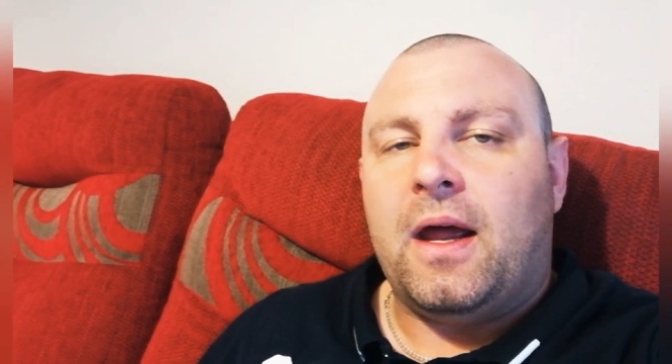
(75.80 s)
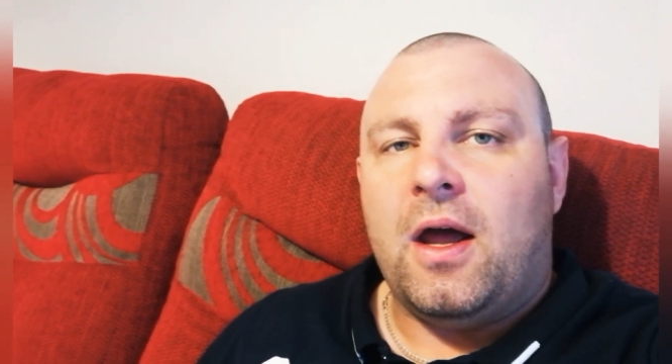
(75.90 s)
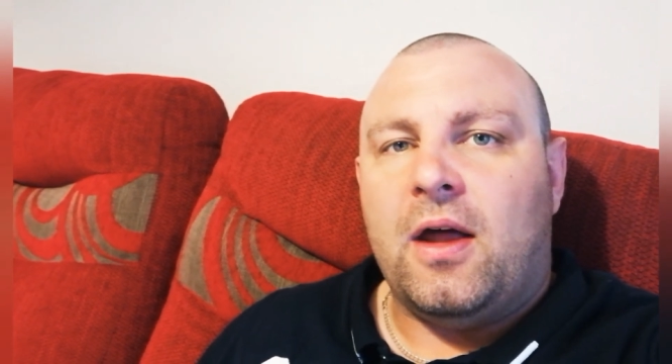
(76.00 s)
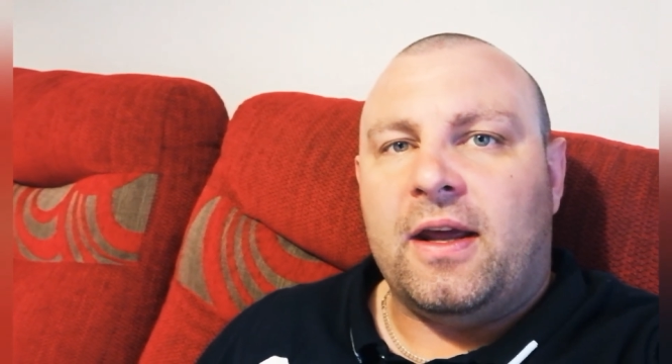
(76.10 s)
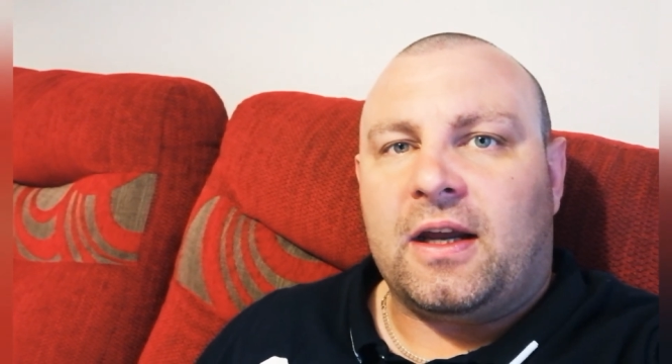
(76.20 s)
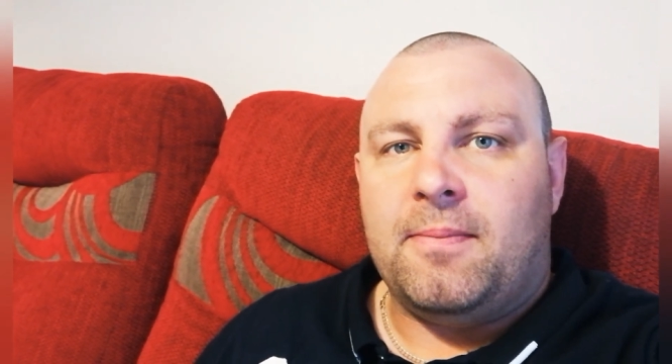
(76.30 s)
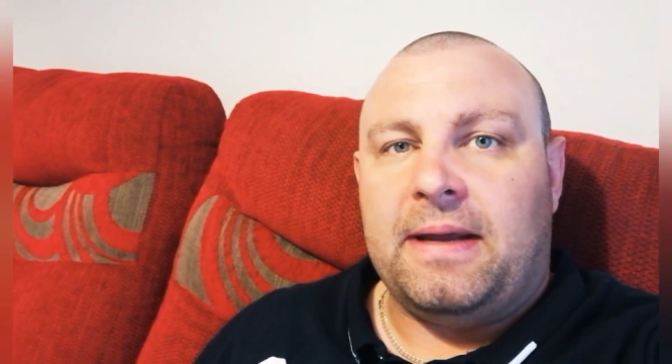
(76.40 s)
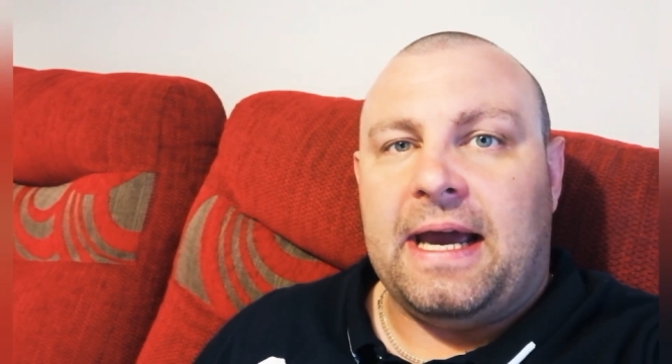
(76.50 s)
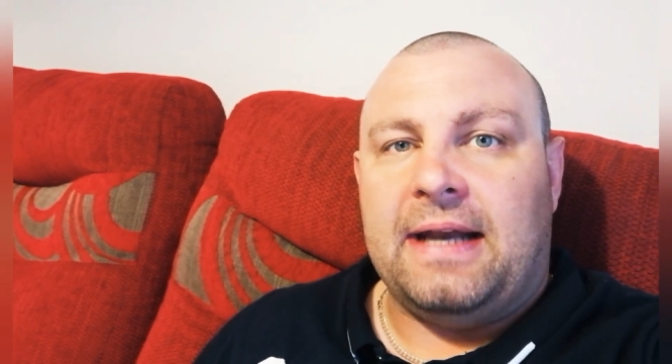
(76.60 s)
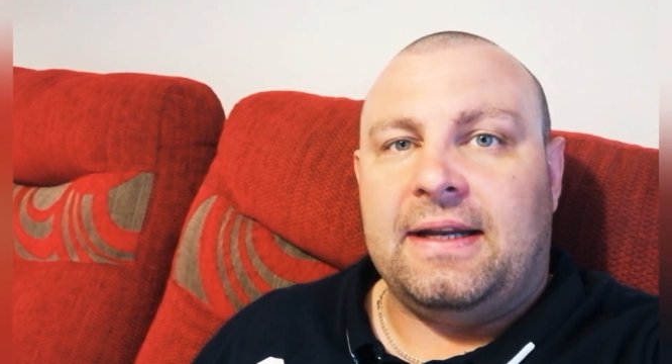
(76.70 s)
that can
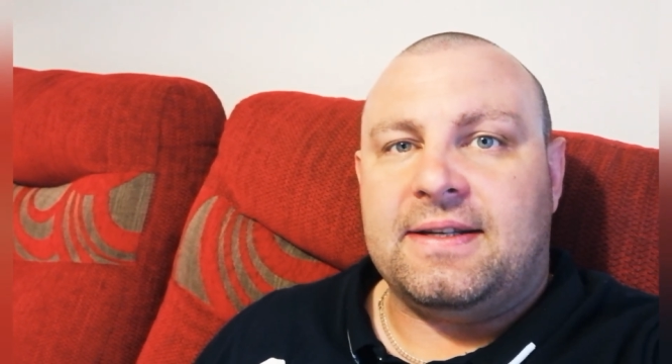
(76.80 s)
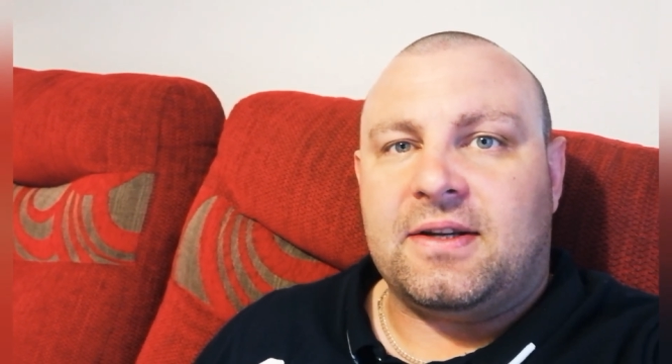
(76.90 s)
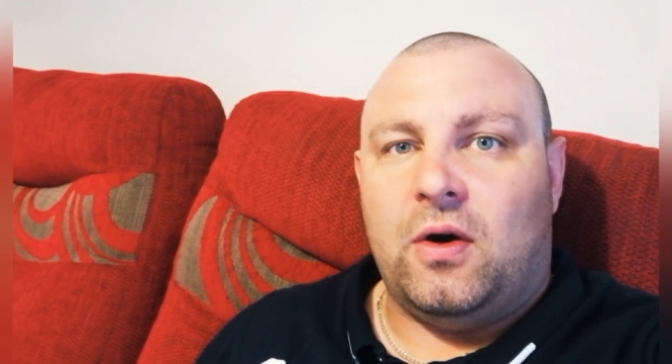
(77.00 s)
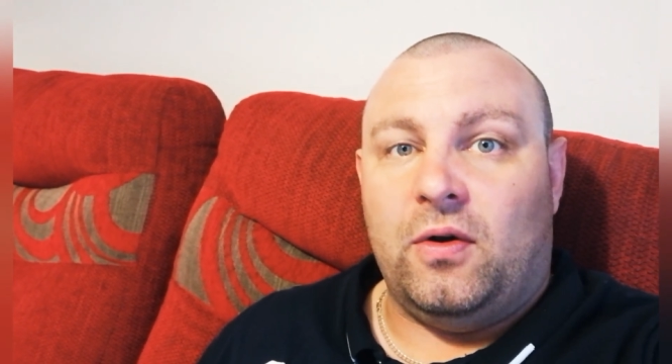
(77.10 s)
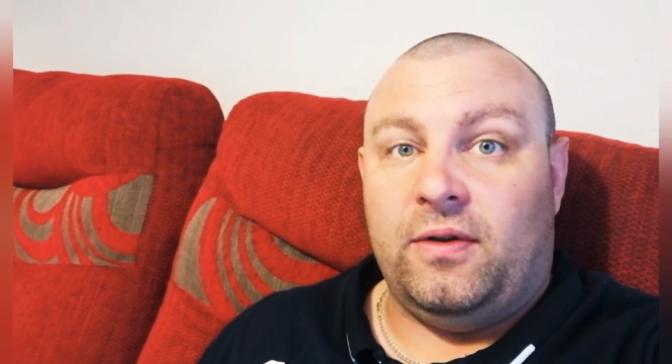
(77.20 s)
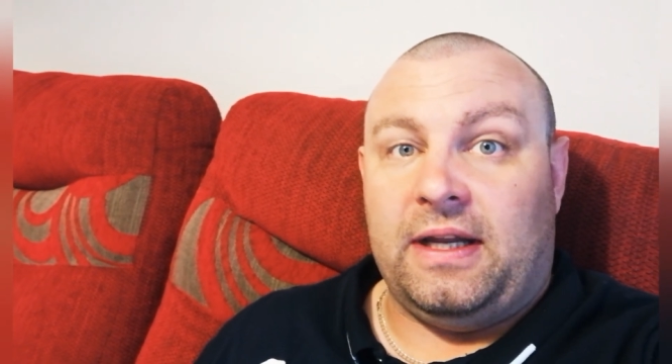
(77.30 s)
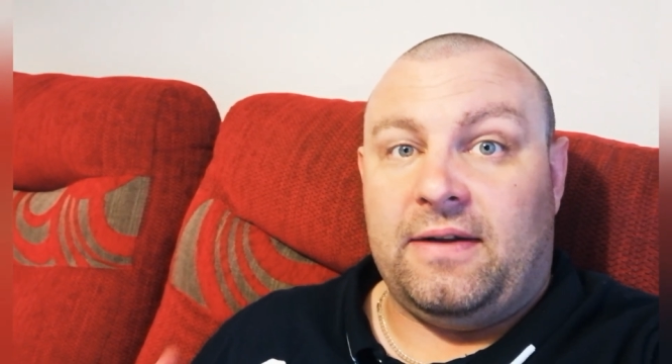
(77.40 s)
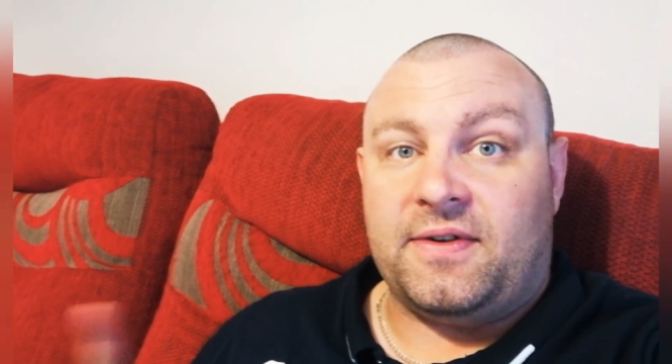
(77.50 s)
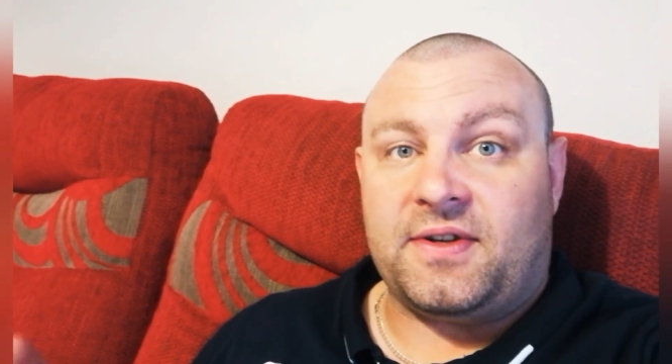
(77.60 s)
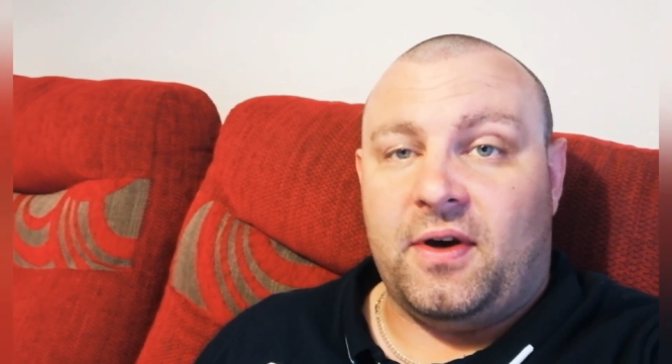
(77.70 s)
be added on
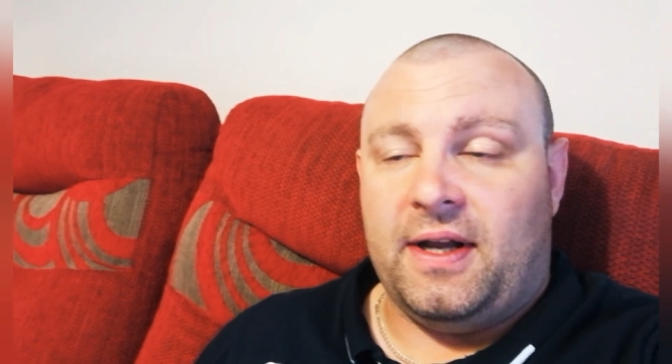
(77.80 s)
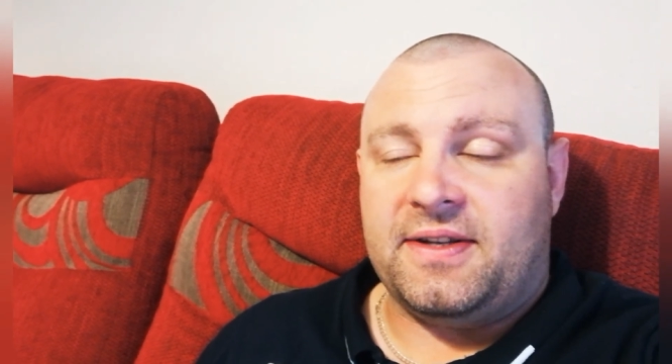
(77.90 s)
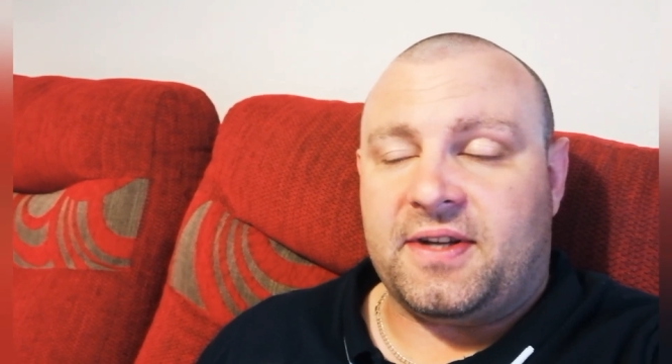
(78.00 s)
either side.